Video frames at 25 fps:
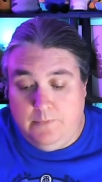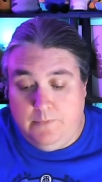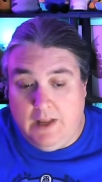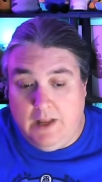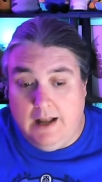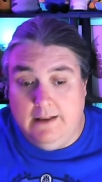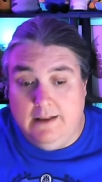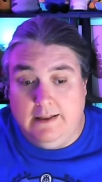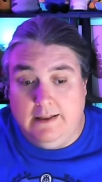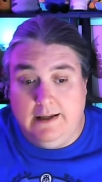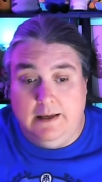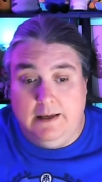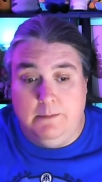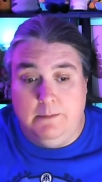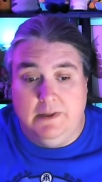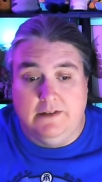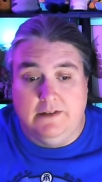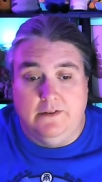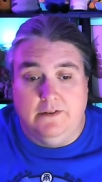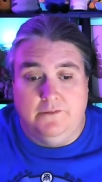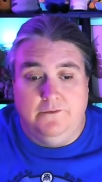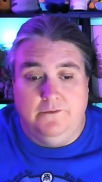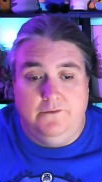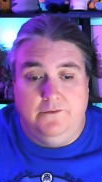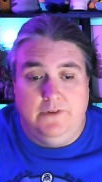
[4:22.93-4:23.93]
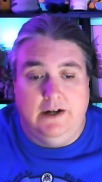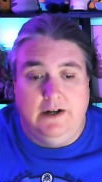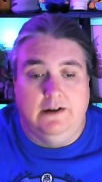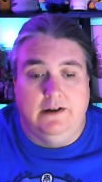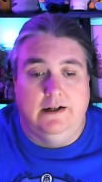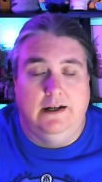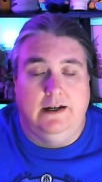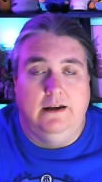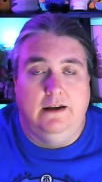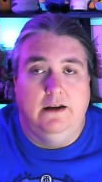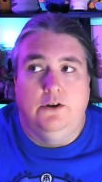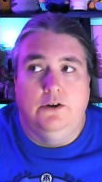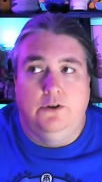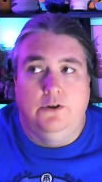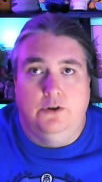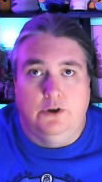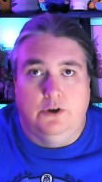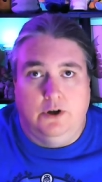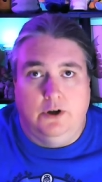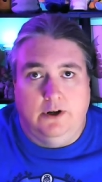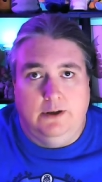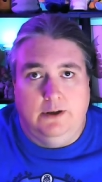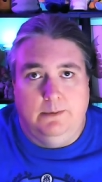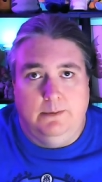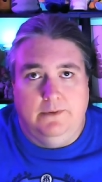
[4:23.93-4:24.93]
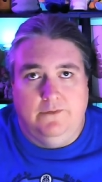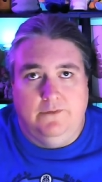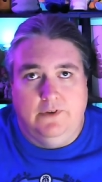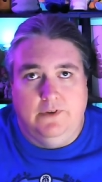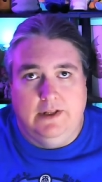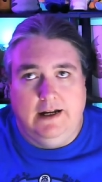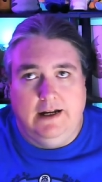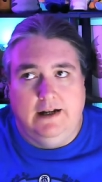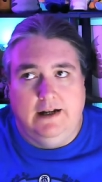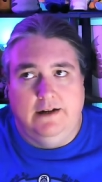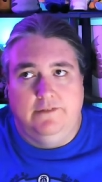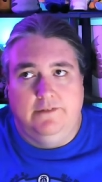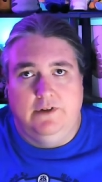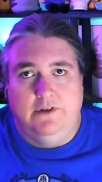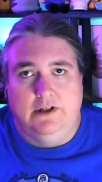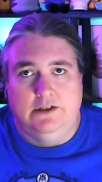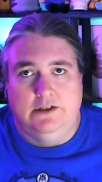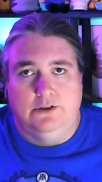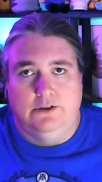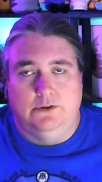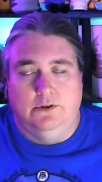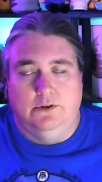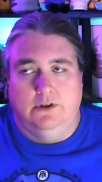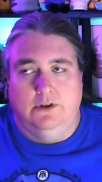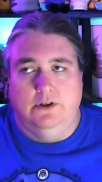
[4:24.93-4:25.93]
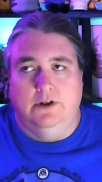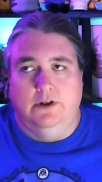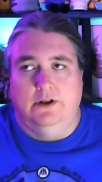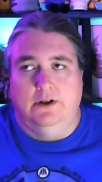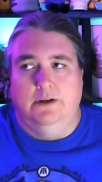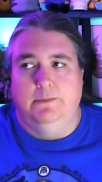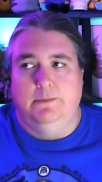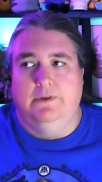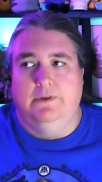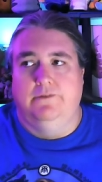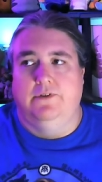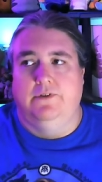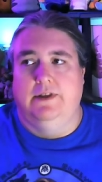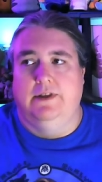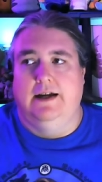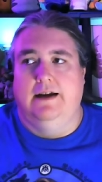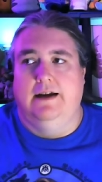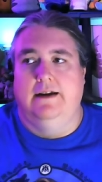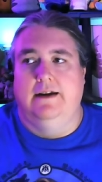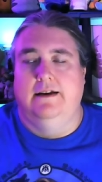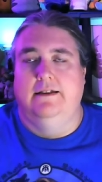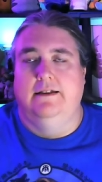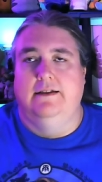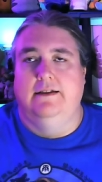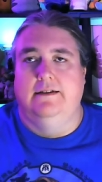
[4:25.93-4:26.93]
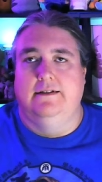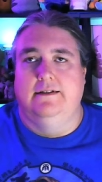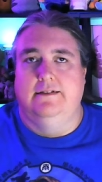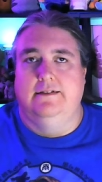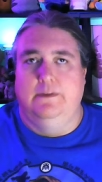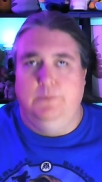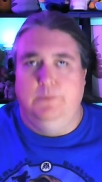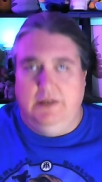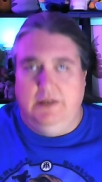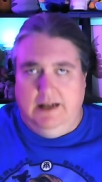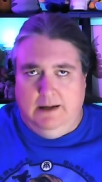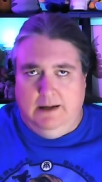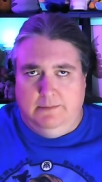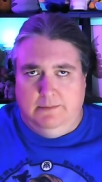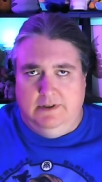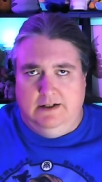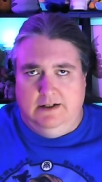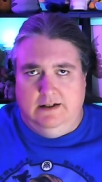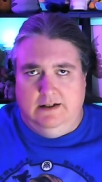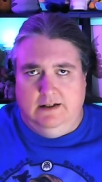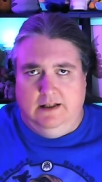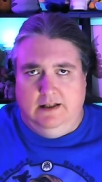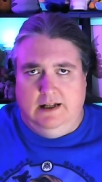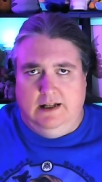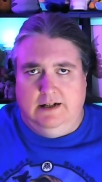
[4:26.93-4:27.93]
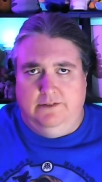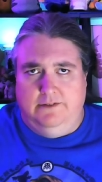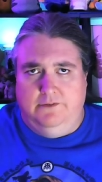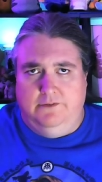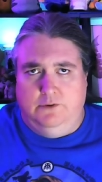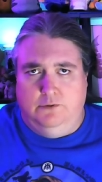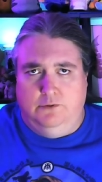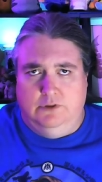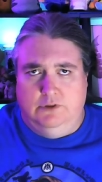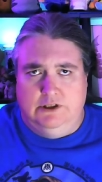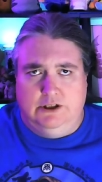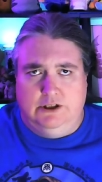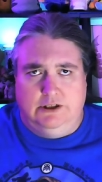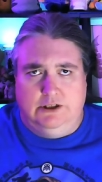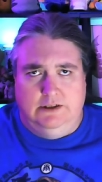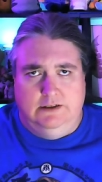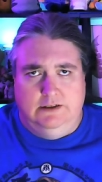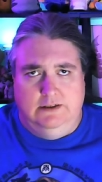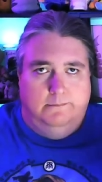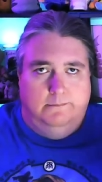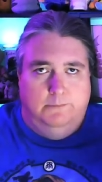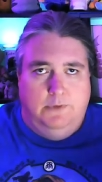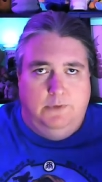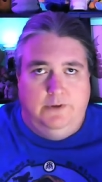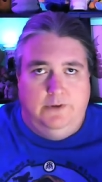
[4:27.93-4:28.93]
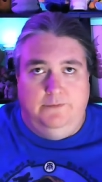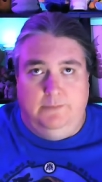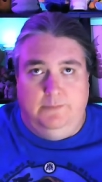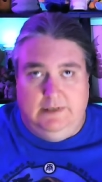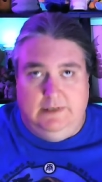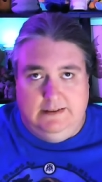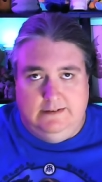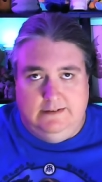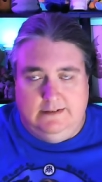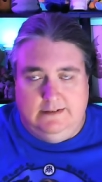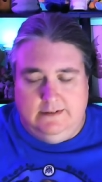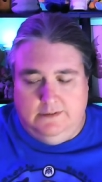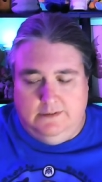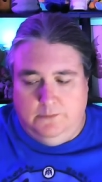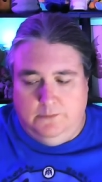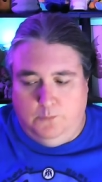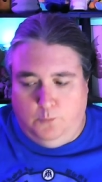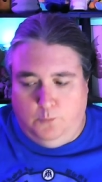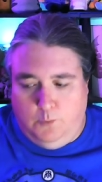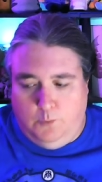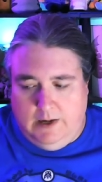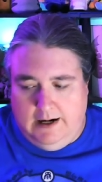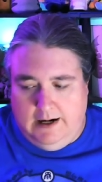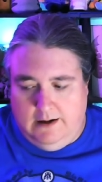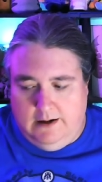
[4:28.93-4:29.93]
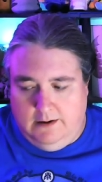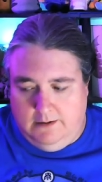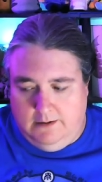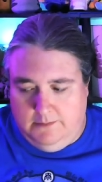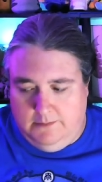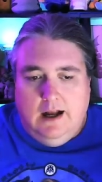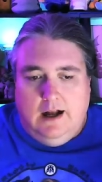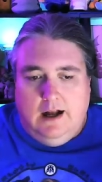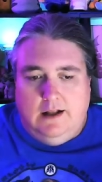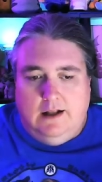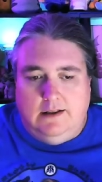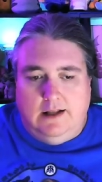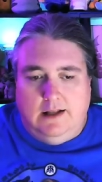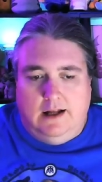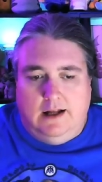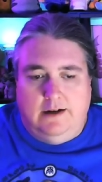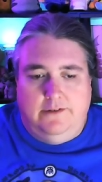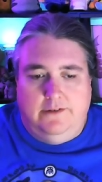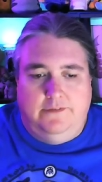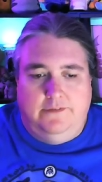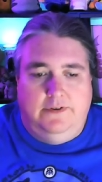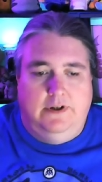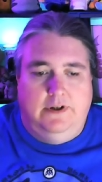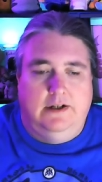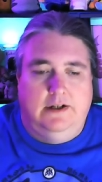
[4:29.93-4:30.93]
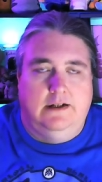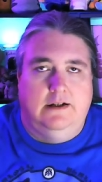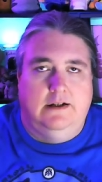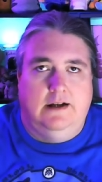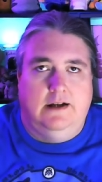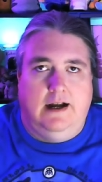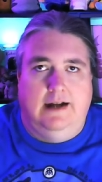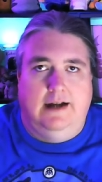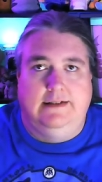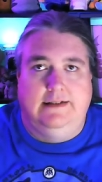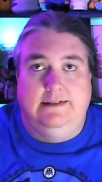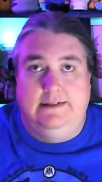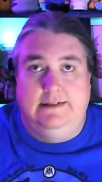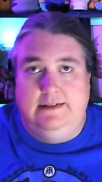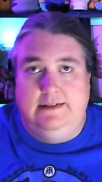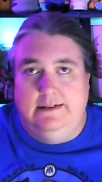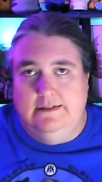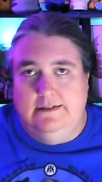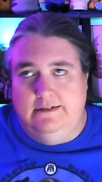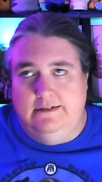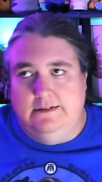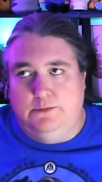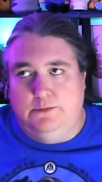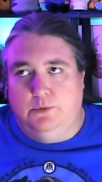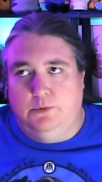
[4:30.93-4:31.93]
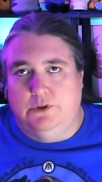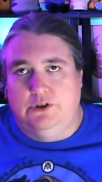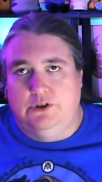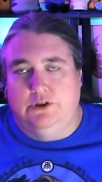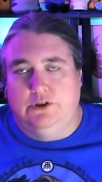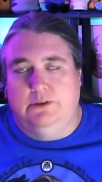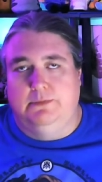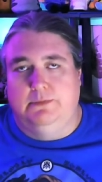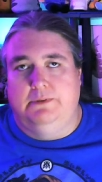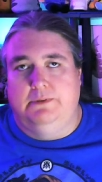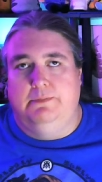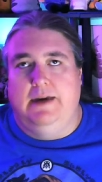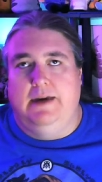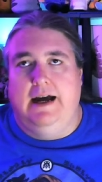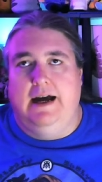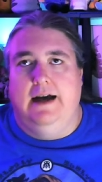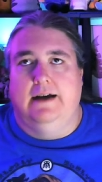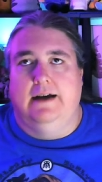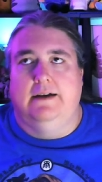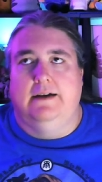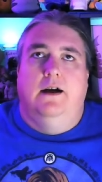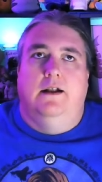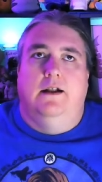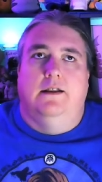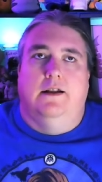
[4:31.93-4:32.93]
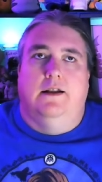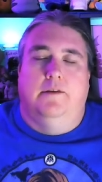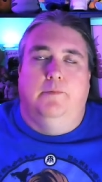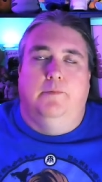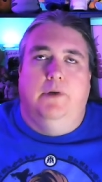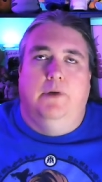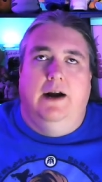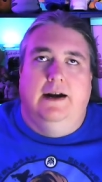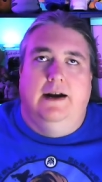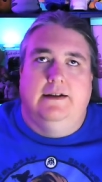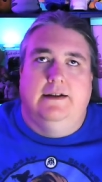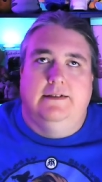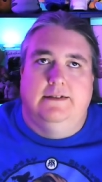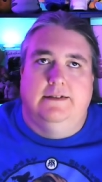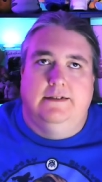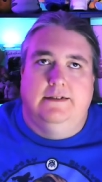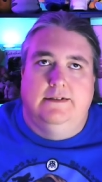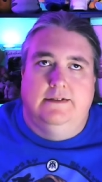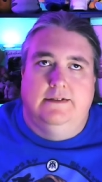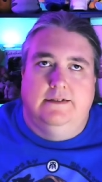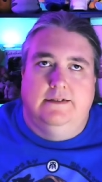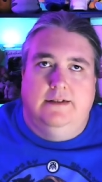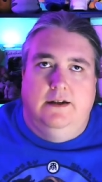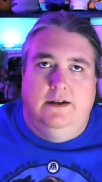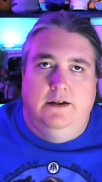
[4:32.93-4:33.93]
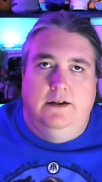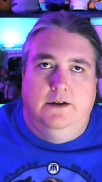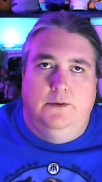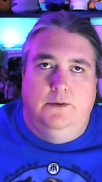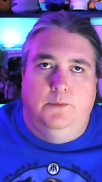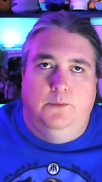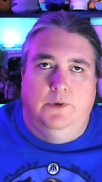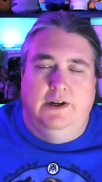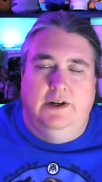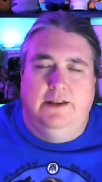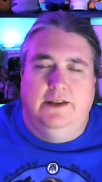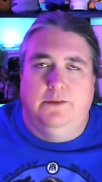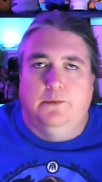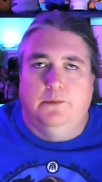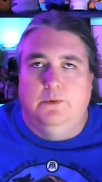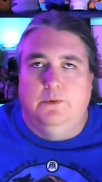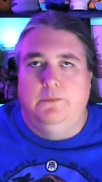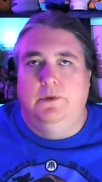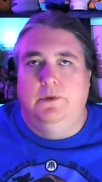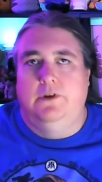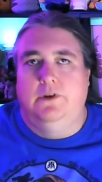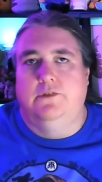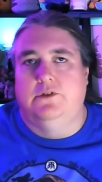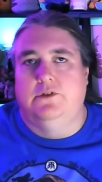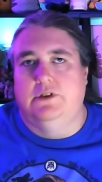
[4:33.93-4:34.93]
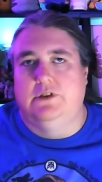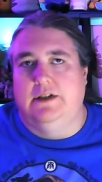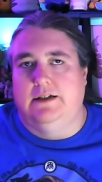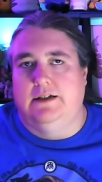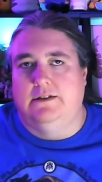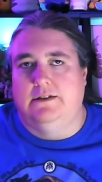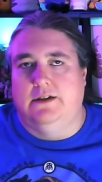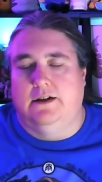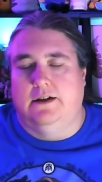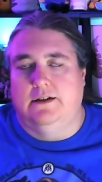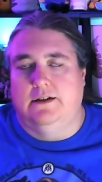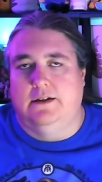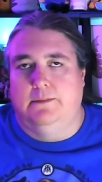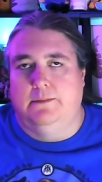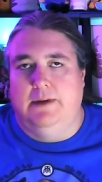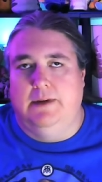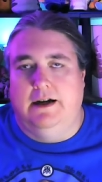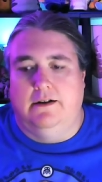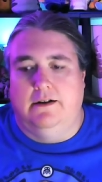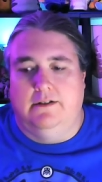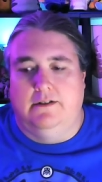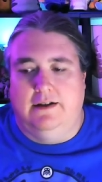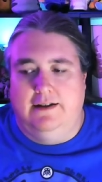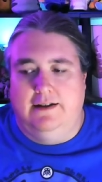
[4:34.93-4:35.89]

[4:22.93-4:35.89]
I think he makes a very good argument for that and a very strong argument for that. And I think the same thing happened in a lot of Christian movements, where a lot of ideas were stripped back, a lot of practices were either removed or not talked about.